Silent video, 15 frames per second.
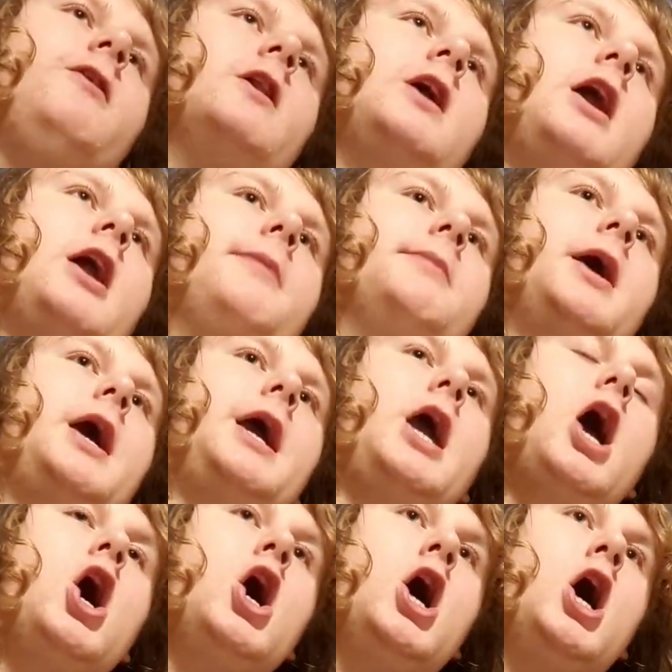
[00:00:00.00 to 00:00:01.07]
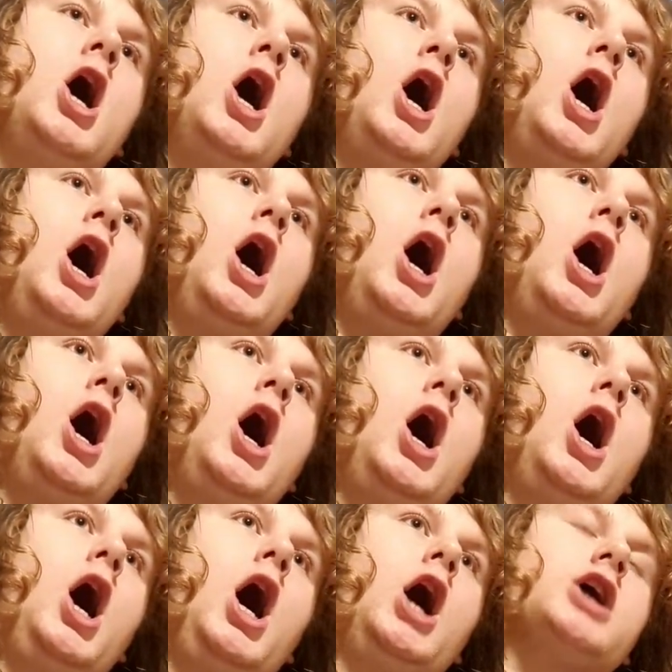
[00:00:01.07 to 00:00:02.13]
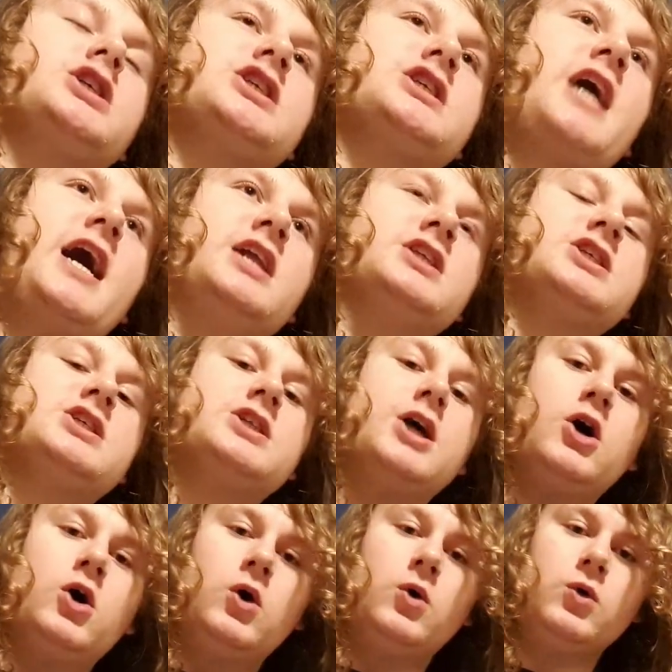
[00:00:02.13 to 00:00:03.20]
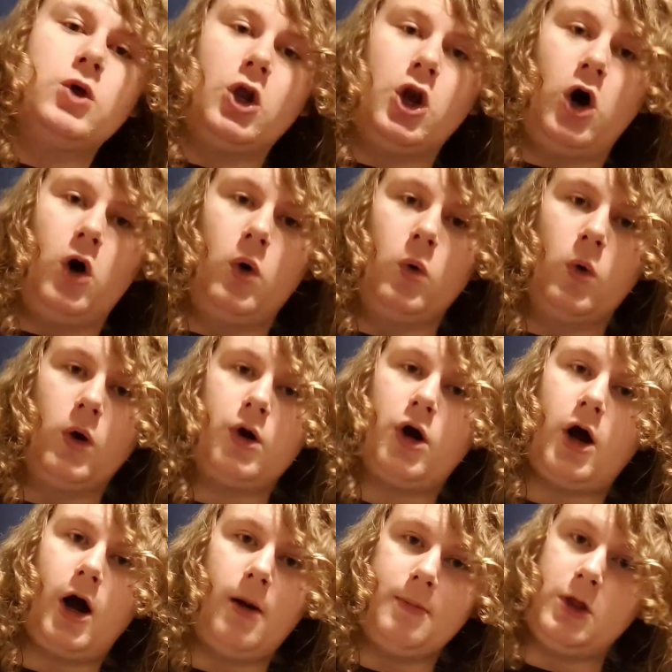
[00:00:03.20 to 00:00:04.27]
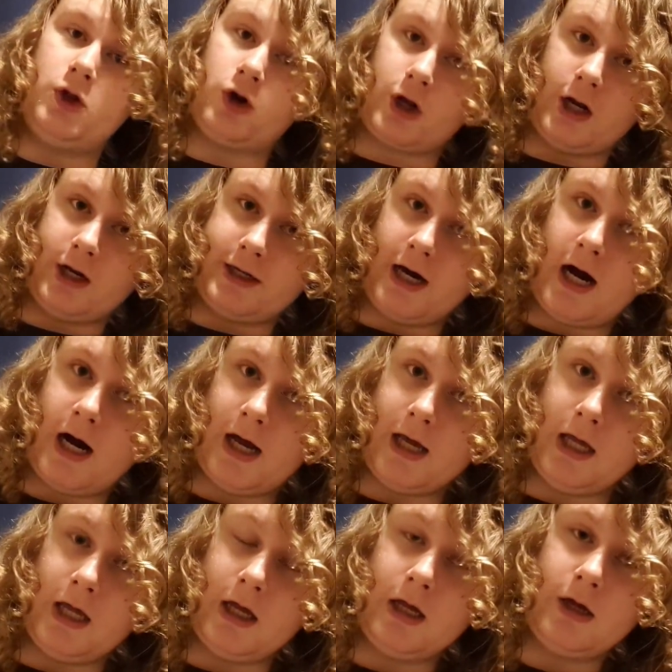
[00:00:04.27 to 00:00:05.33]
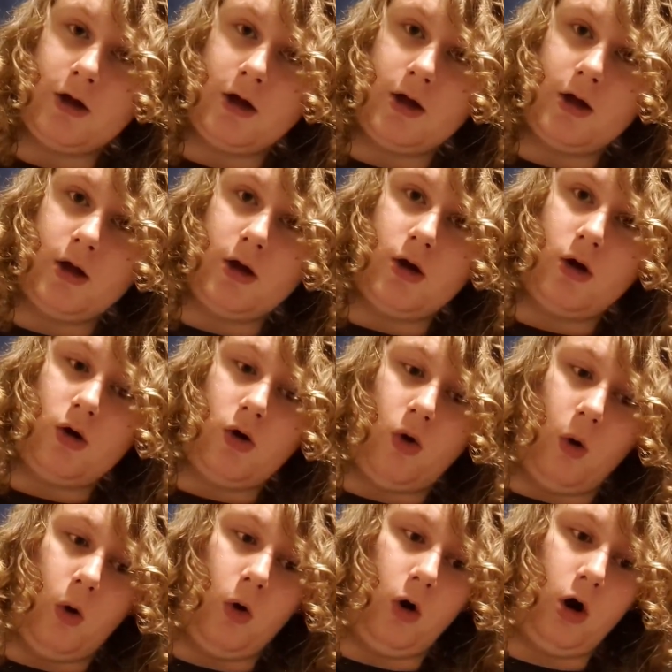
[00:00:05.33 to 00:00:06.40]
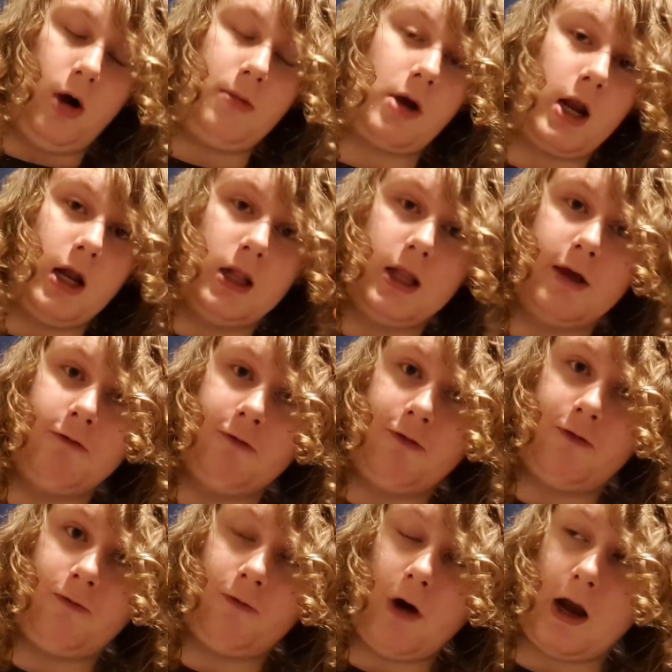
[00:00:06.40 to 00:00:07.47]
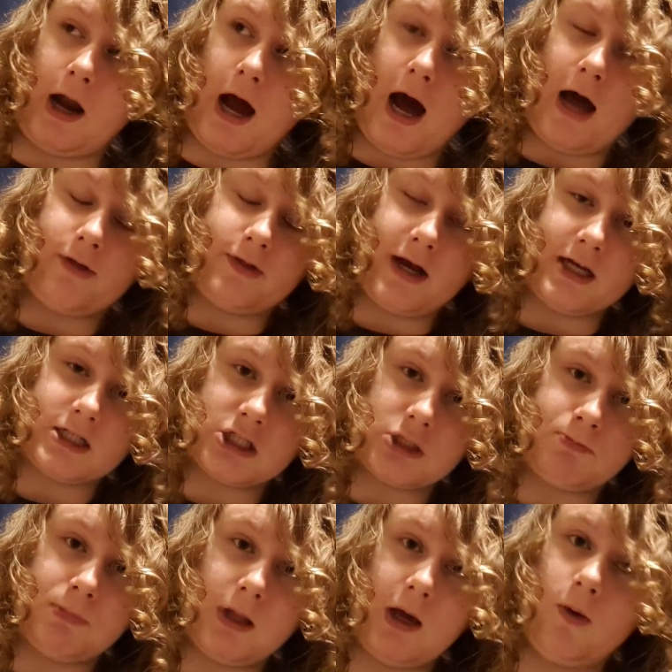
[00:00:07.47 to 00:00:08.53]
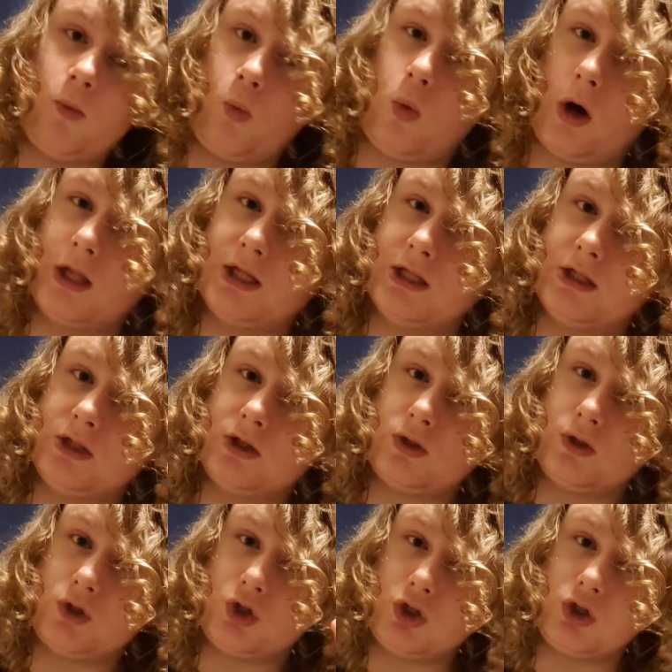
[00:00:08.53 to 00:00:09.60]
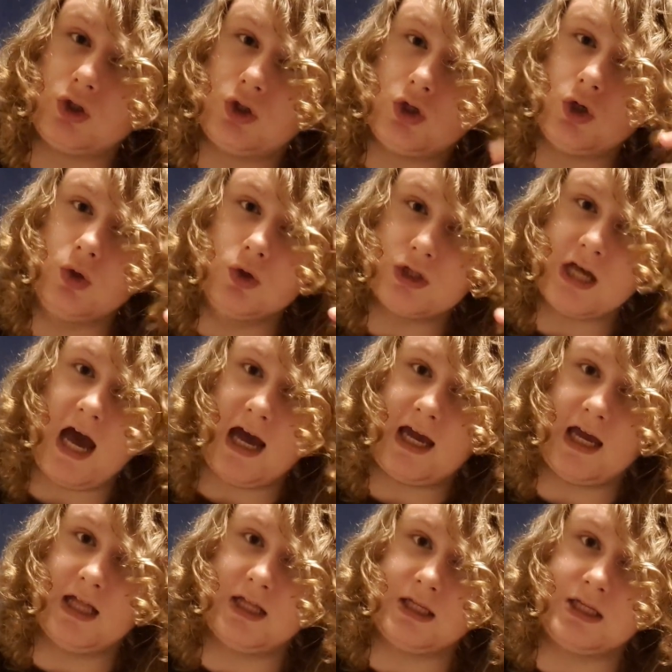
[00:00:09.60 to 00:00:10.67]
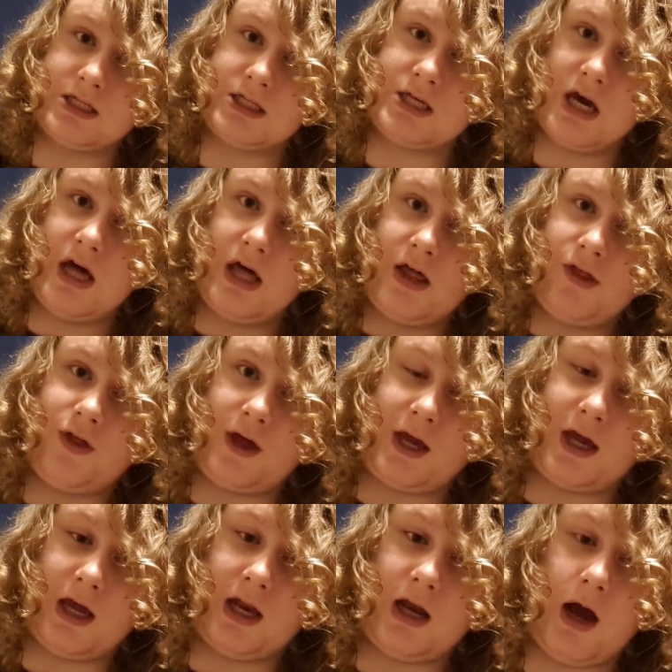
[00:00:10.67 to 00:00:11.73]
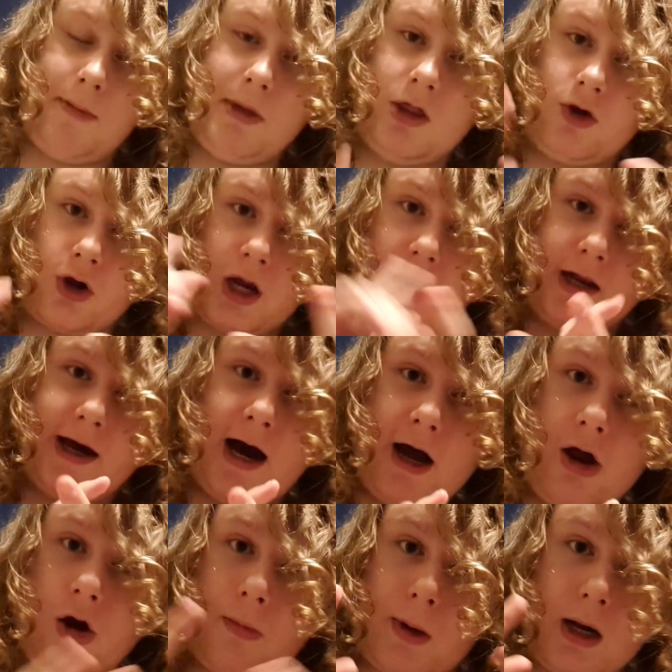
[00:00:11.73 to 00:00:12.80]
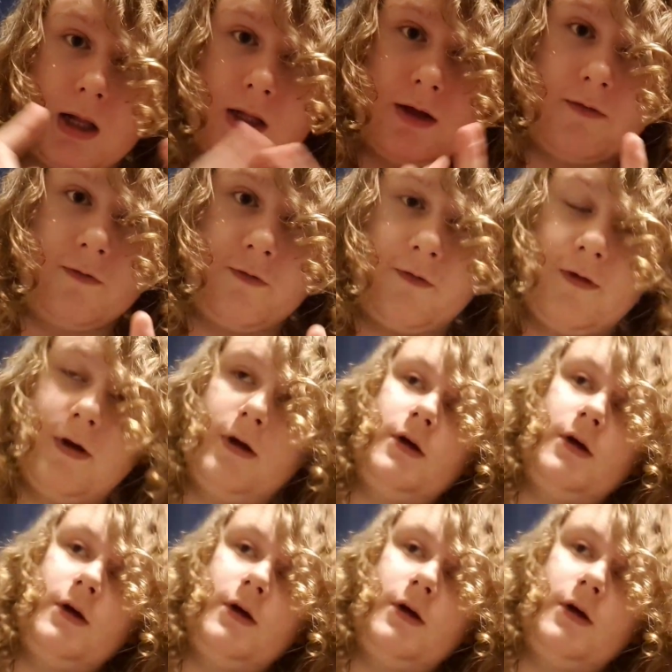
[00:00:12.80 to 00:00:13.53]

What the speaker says: feel it, and I'm like, stand still, you know, I'm either gonna die or I'm gonna live. And I had that split 1-2 seconds thinking, I'm either gonna die or I'm gonna live.